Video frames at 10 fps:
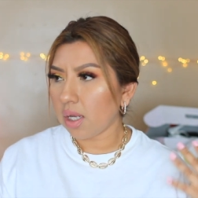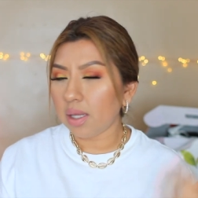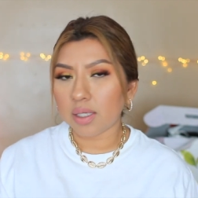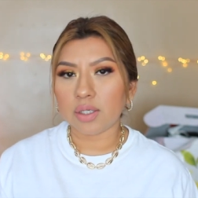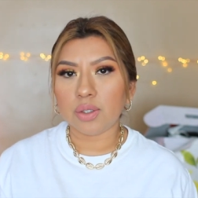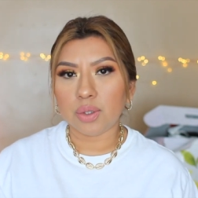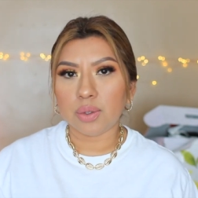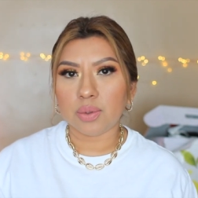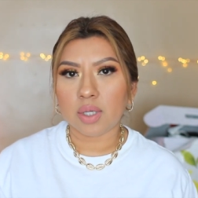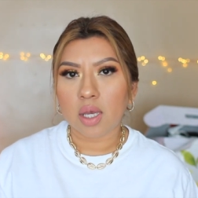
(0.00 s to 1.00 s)
like a
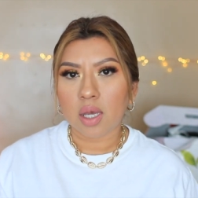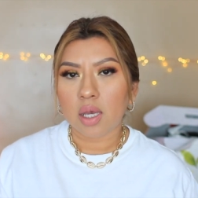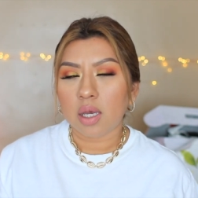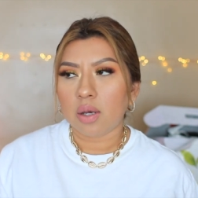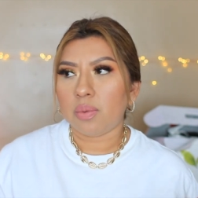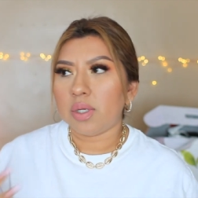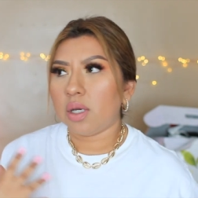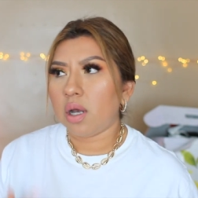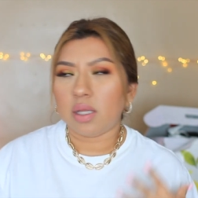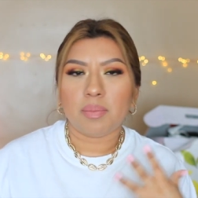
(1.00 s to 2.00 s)
nude, what do you
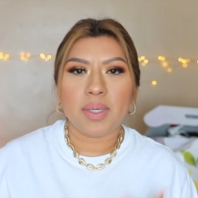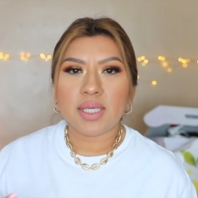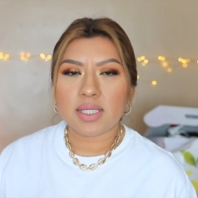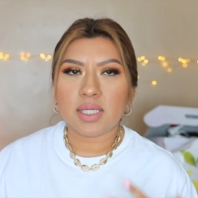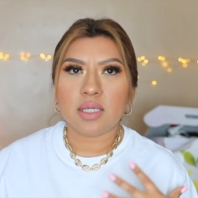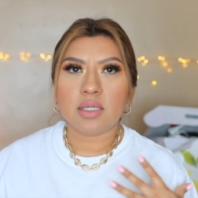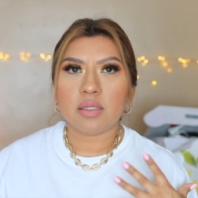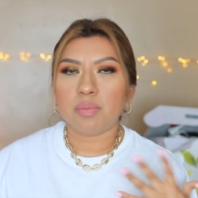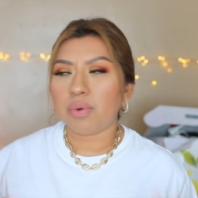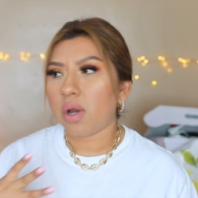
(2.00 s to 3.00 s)
call it,
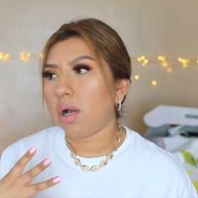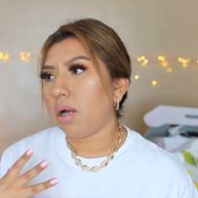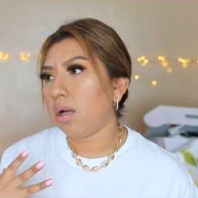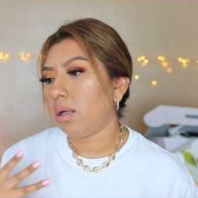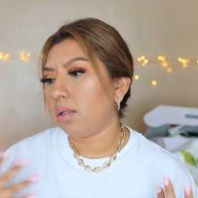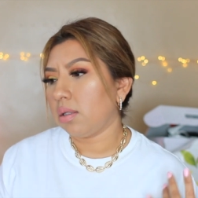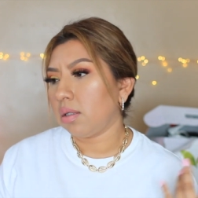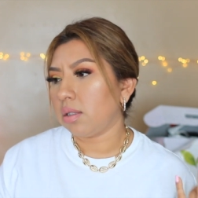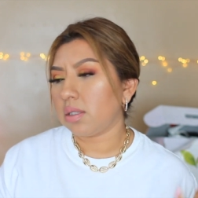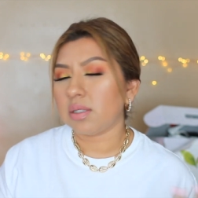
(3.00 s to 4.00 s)
pasties, bra,
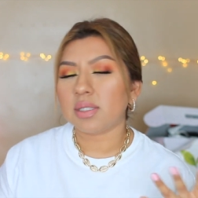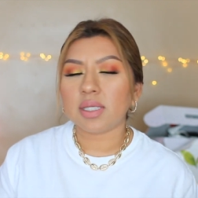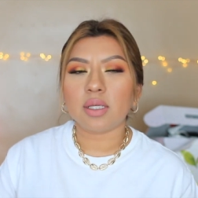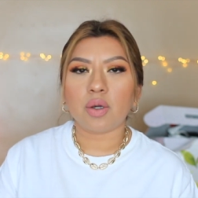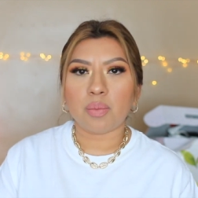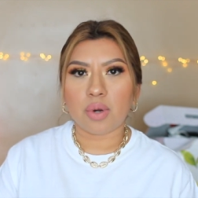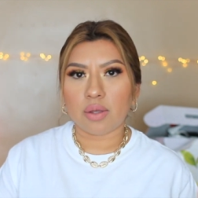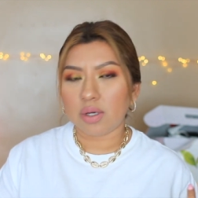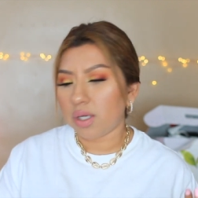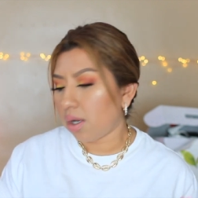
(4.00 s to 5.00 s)
a silicone bra,
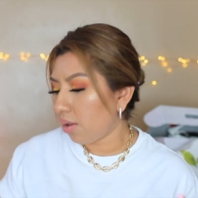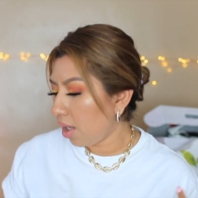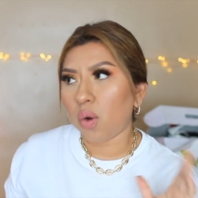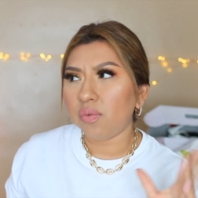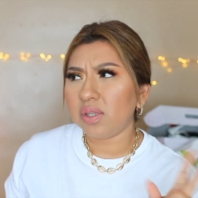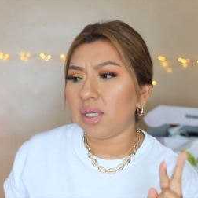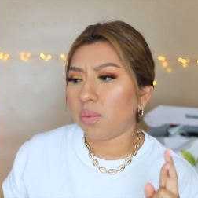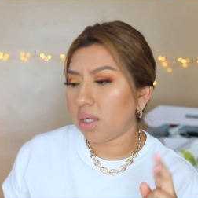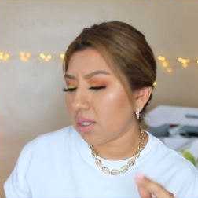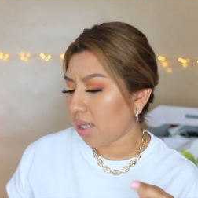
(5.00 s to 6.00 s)
there you go. Hopefully it
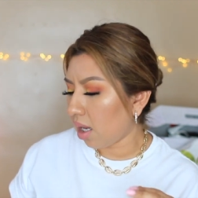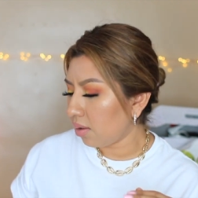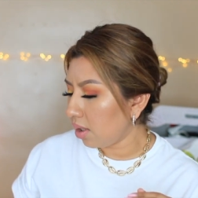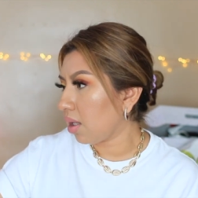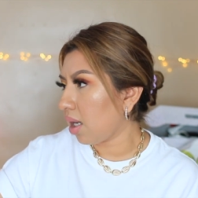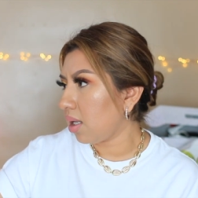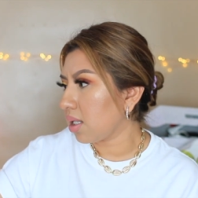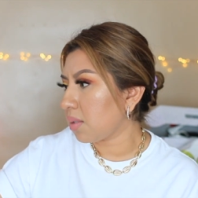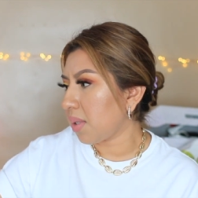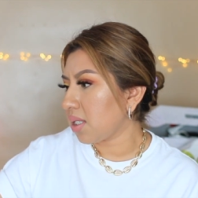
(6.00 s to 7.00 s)
works out. Kind of
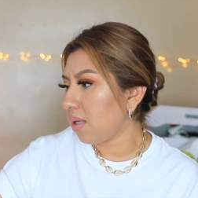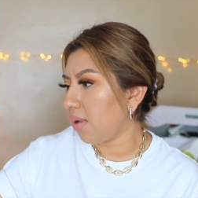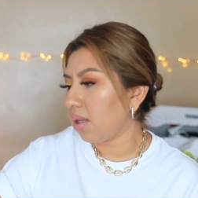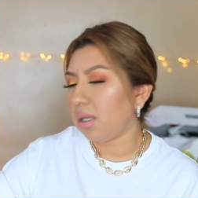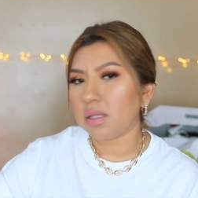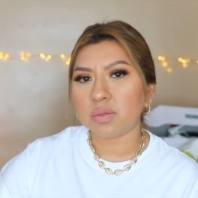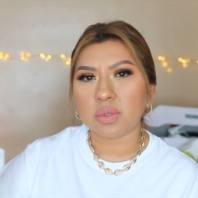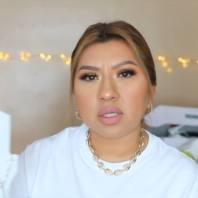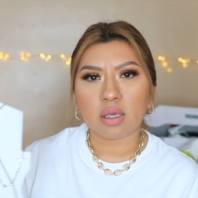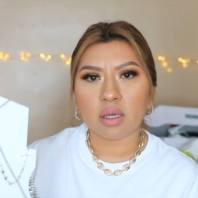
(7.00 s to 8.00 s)
expensive, I think this was like